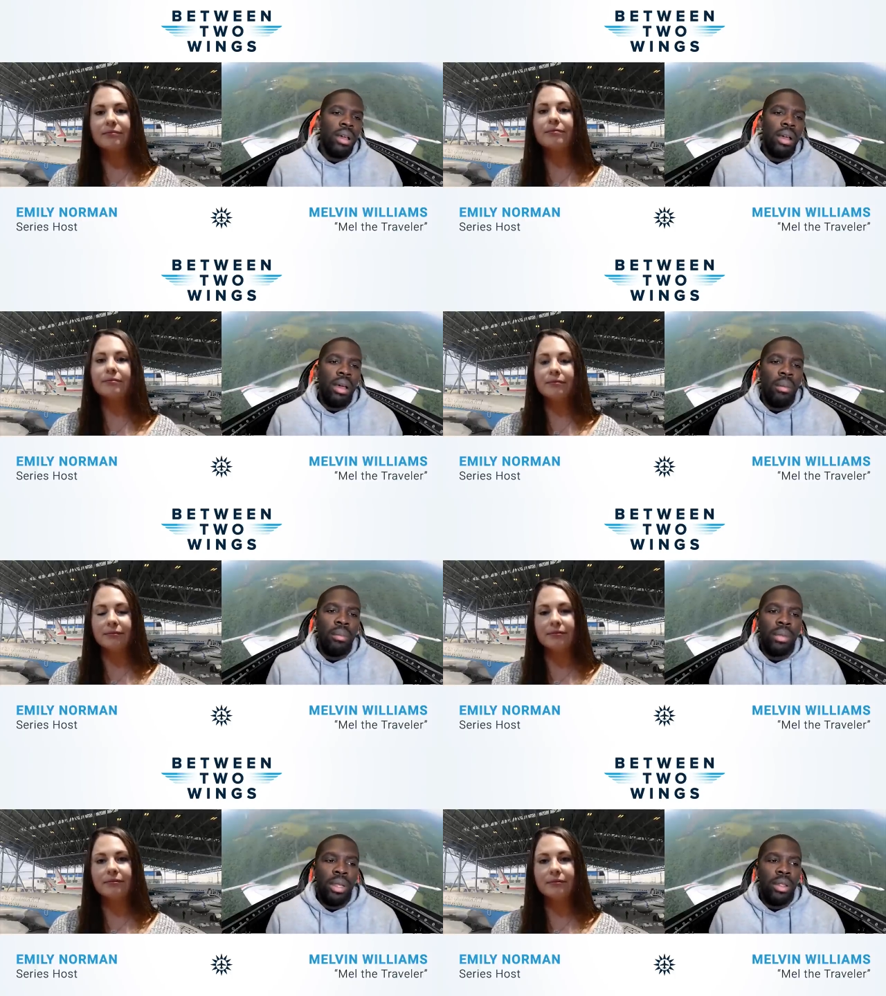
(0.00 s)
Speaker 1: Um,
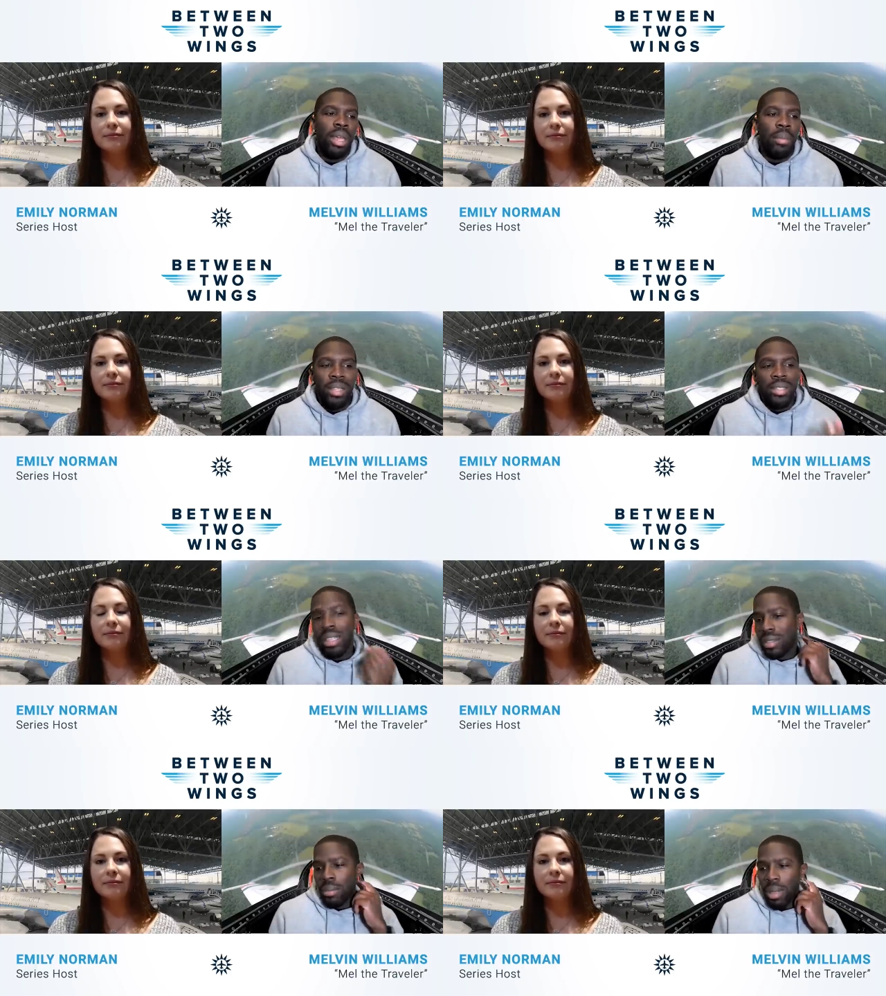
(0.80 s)
mm-hmm. you know, they may
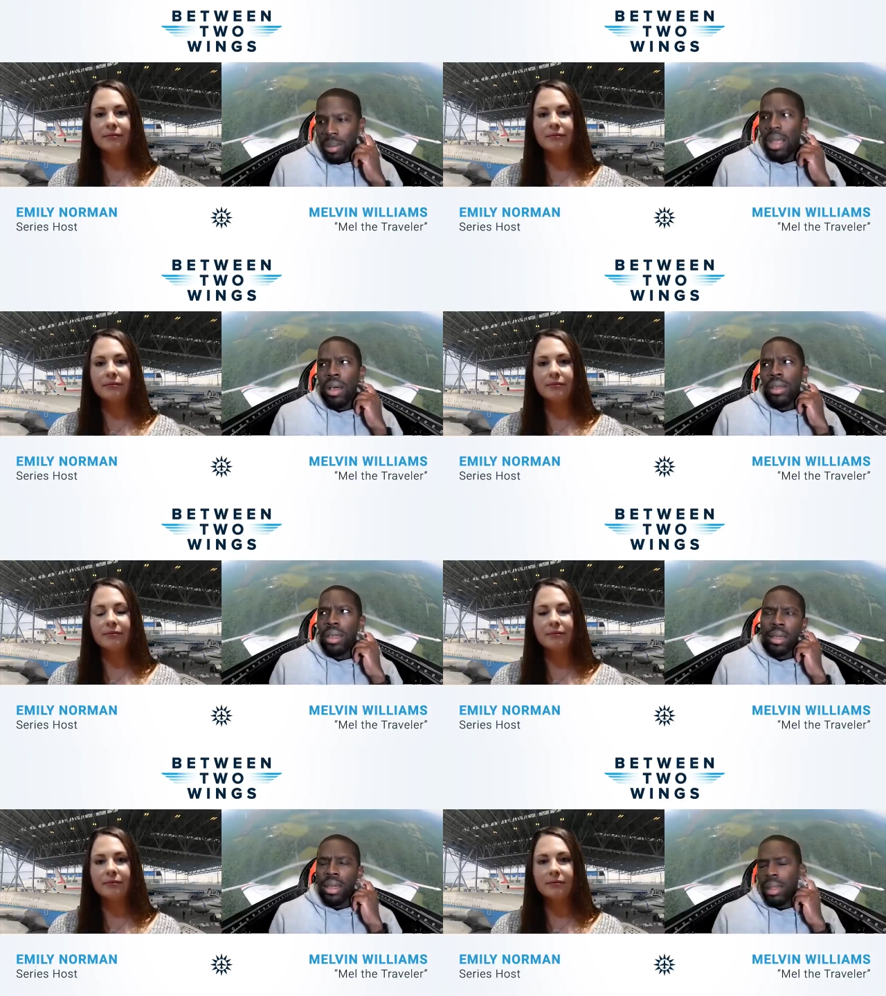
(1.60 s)
say something. I'm like, oh
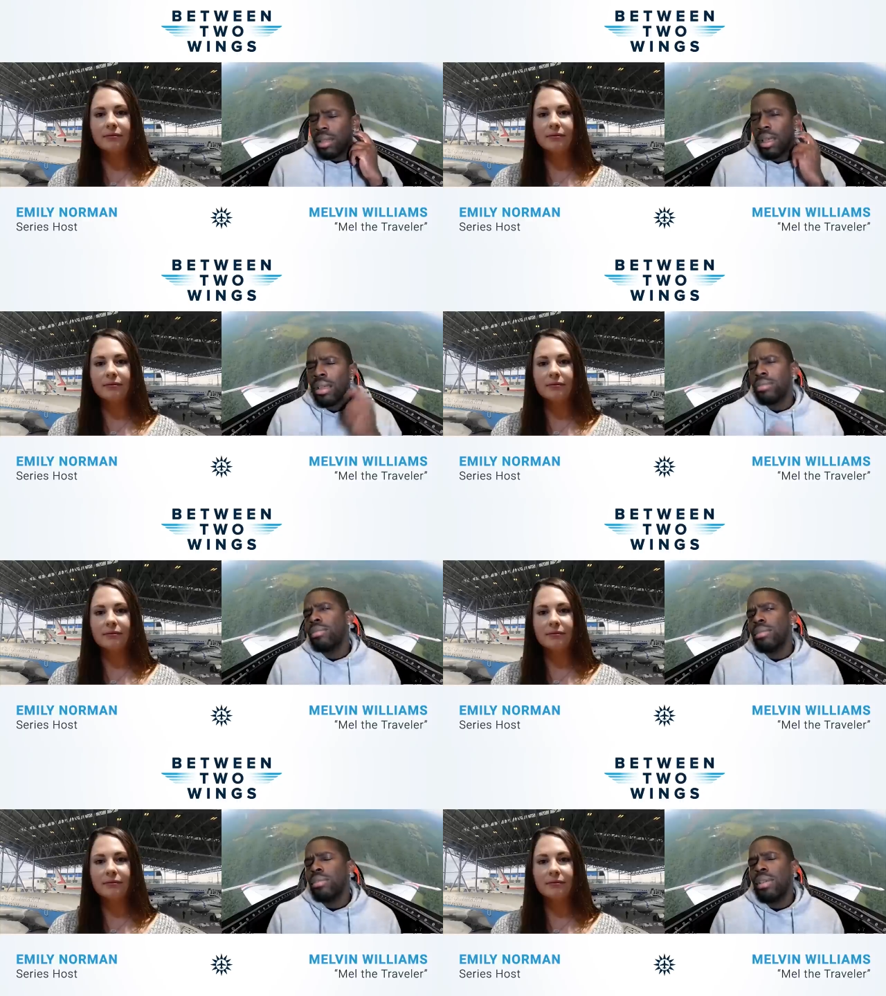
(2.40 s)
yeah, kind of, yeah, I,
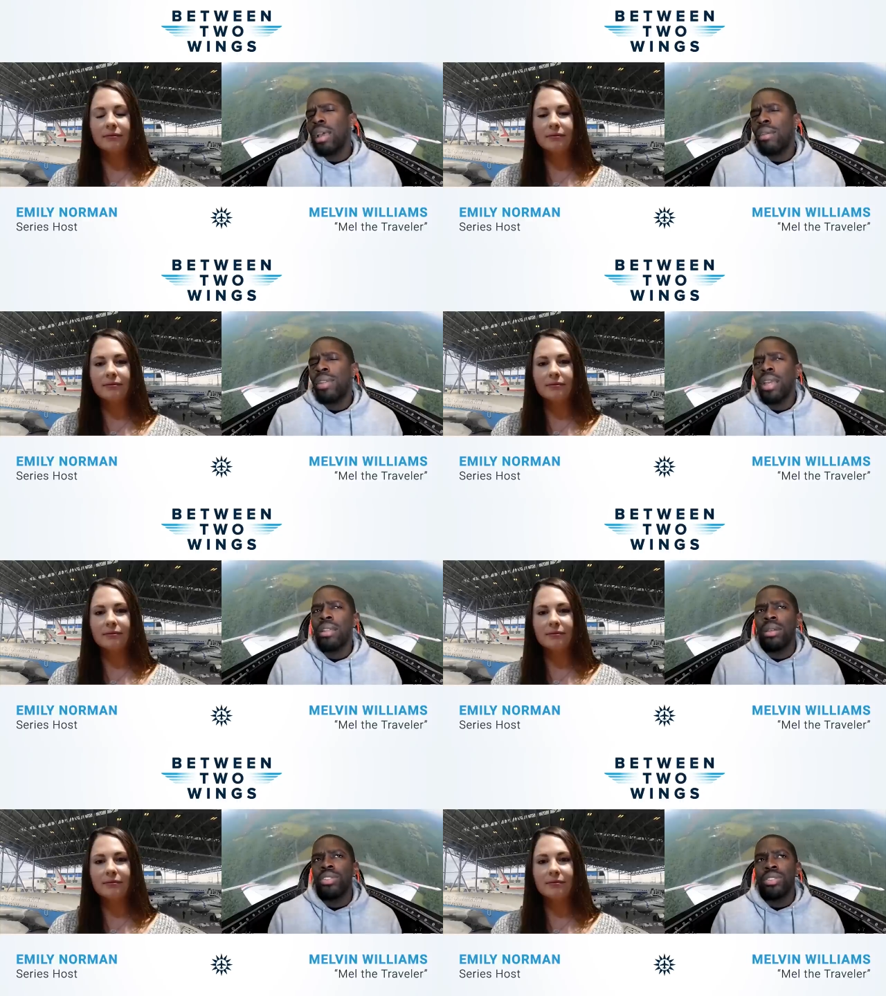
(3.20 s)
yeah, I have an
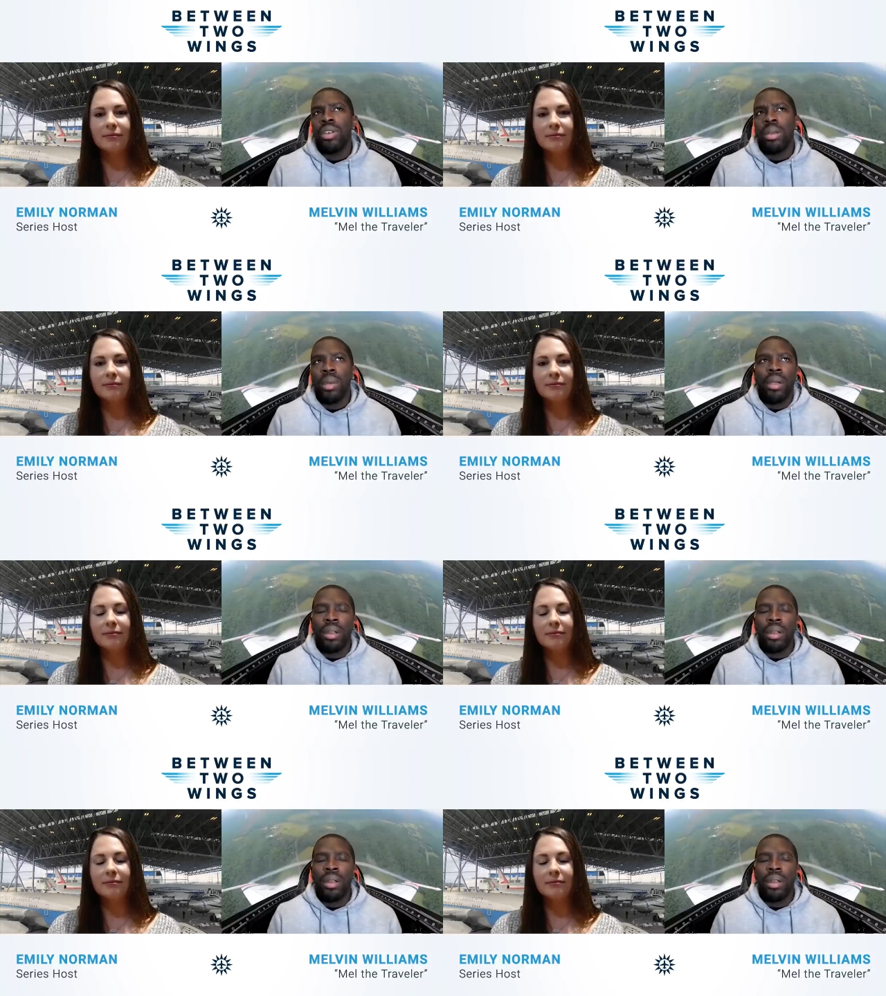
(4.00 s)
idea what you're talking about.